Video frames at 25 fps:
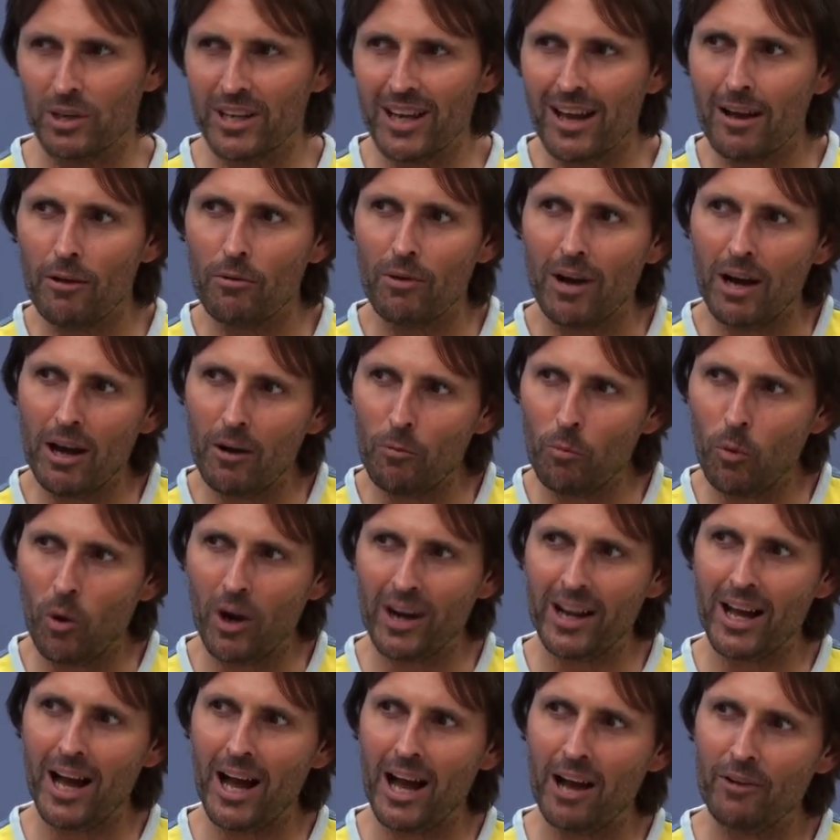What
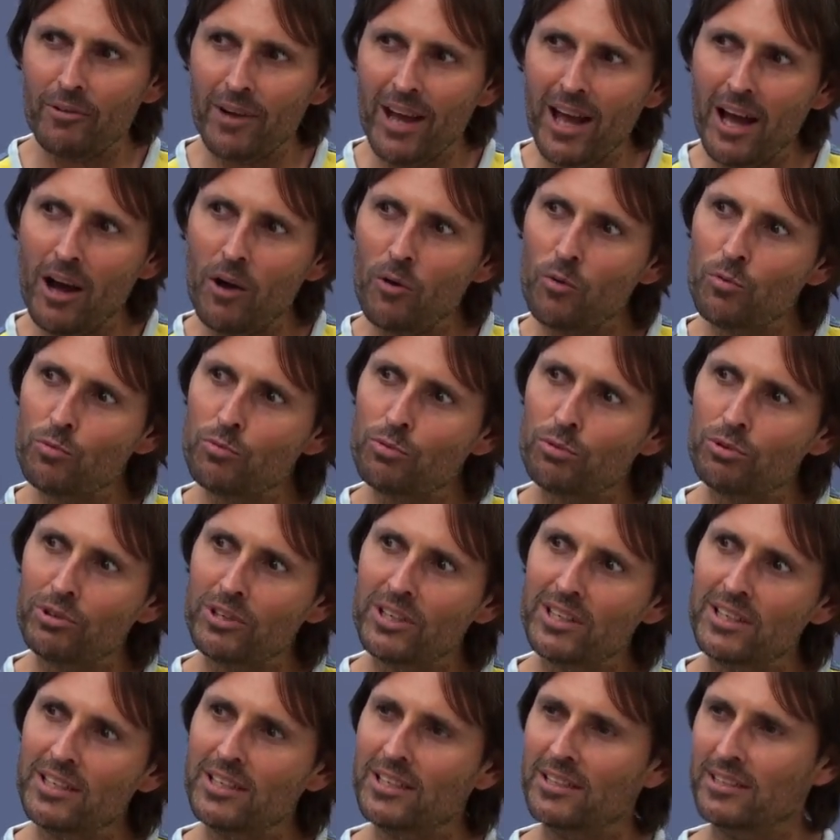are our
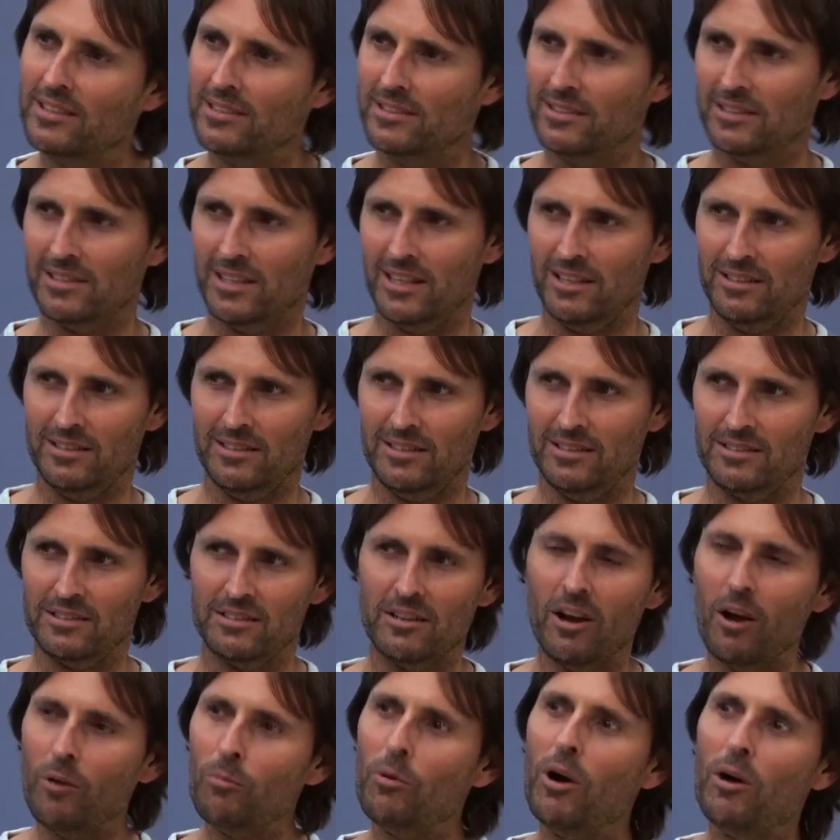real
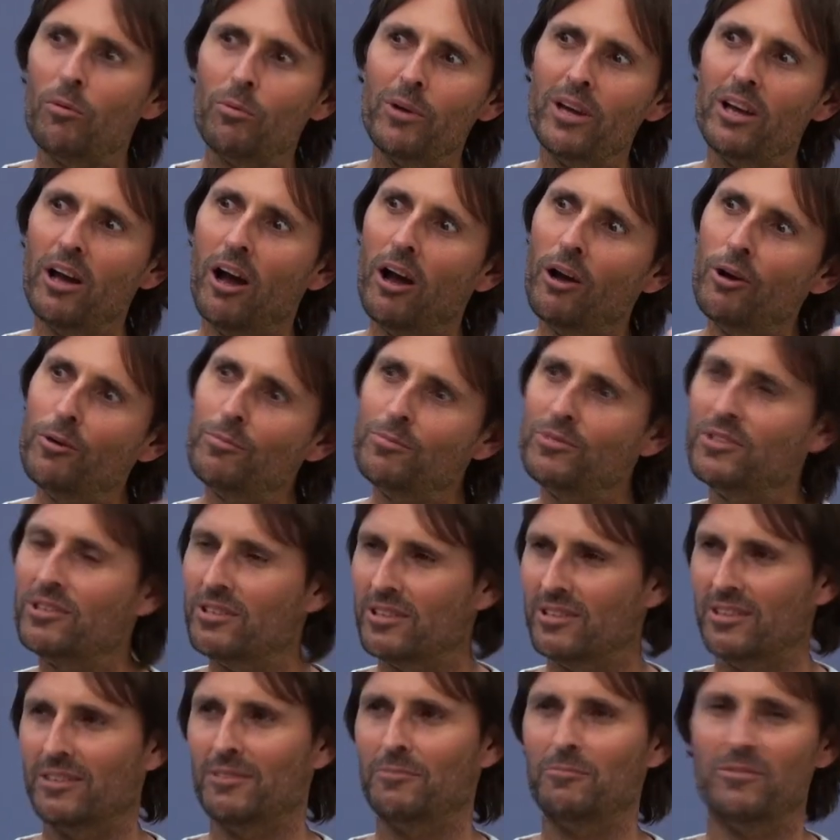intentions? Not what we hope
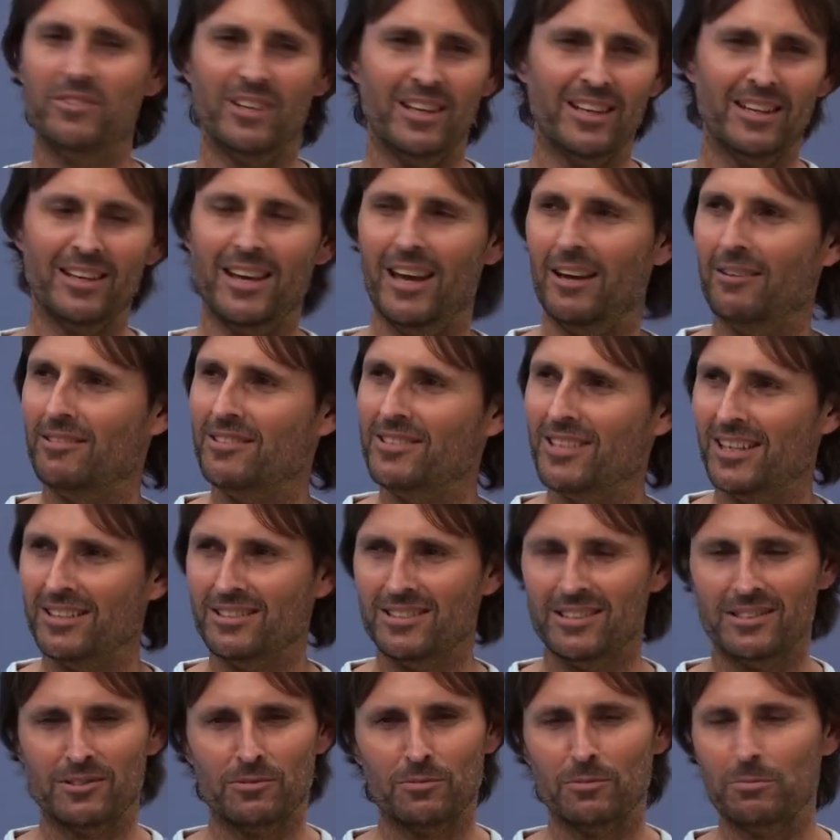to think our
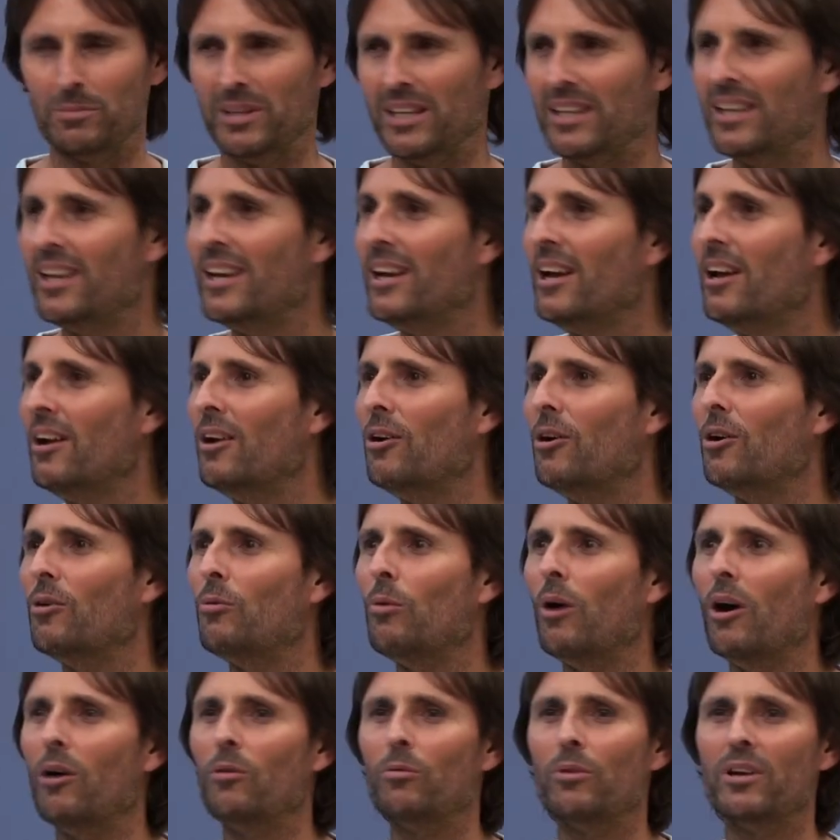intentions would be,
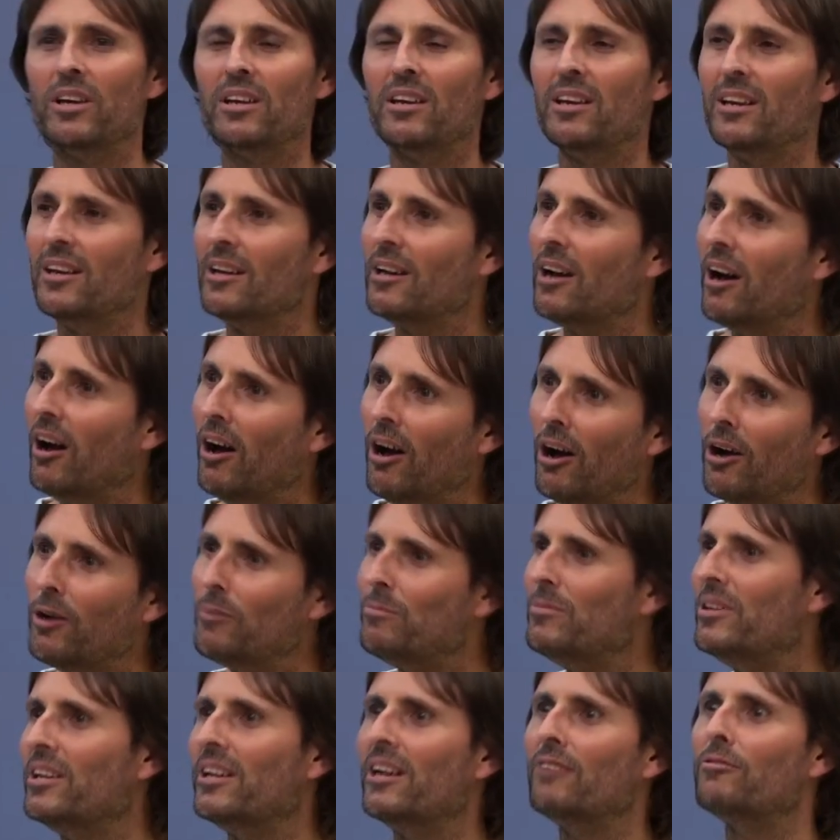or what we
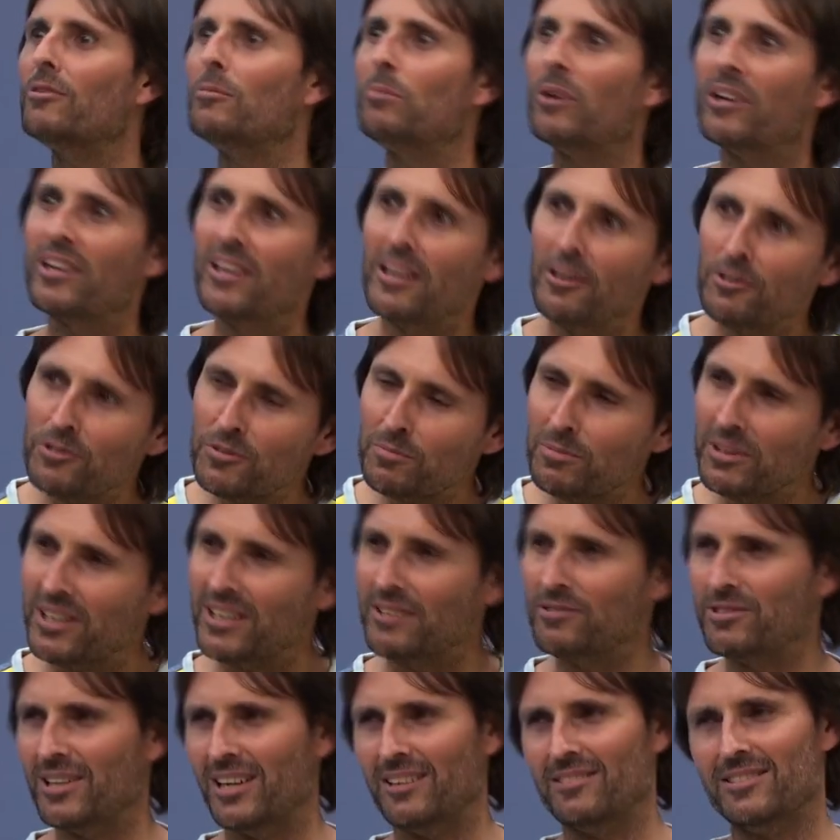hope that everybody else
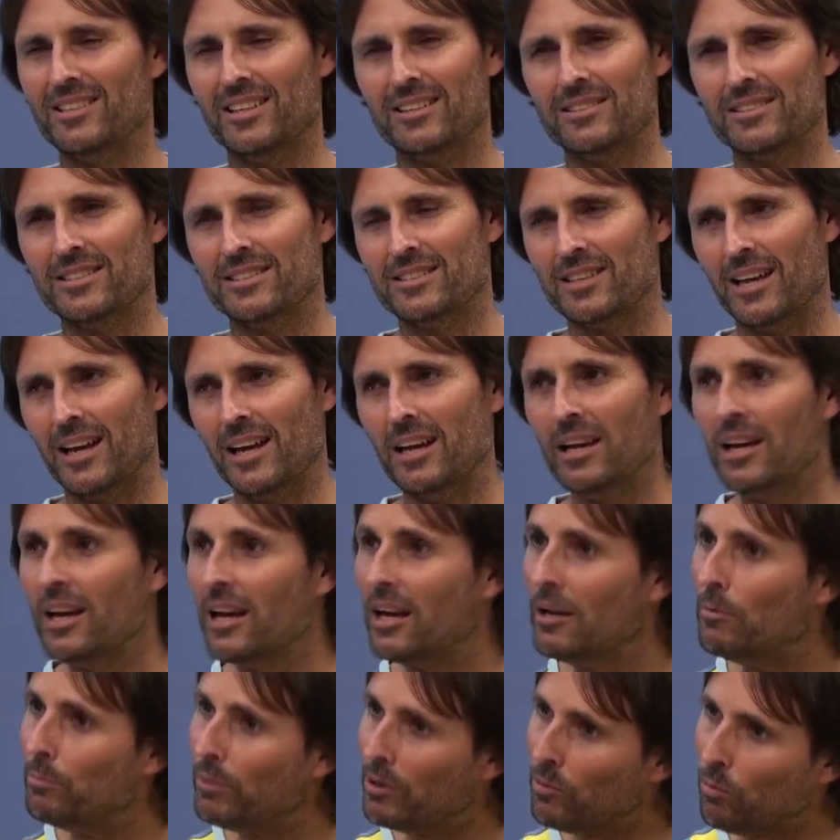believes our intentions are,
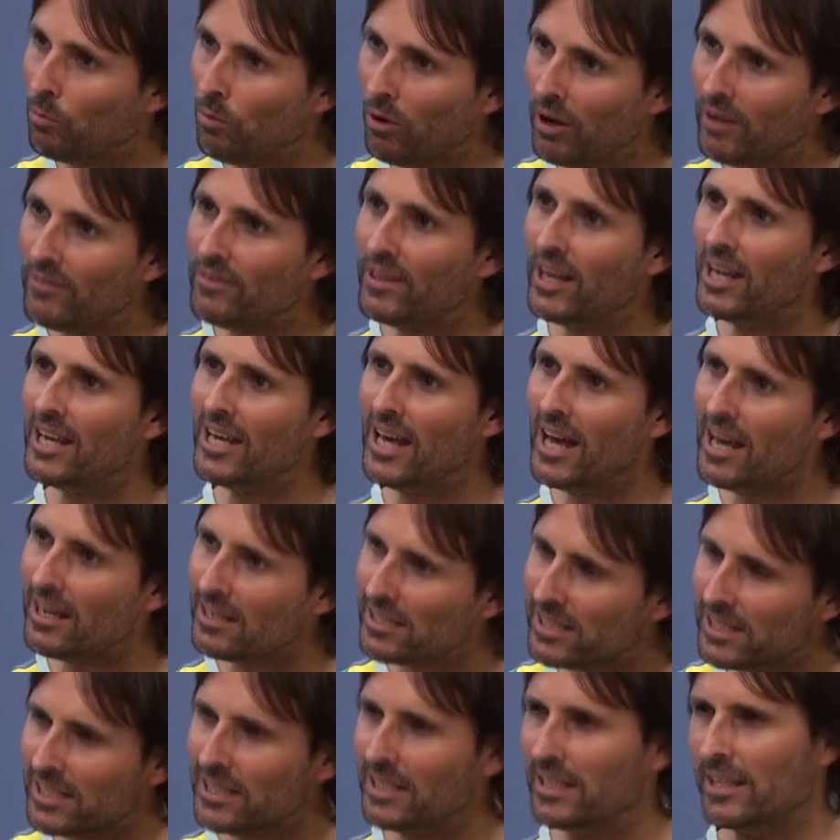but what they
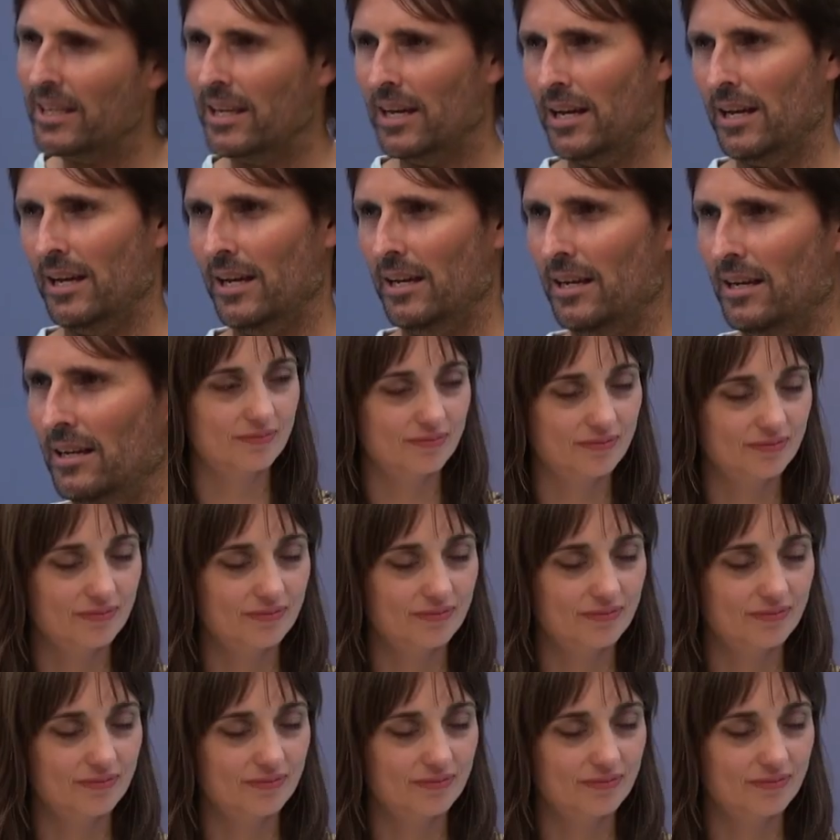actually are.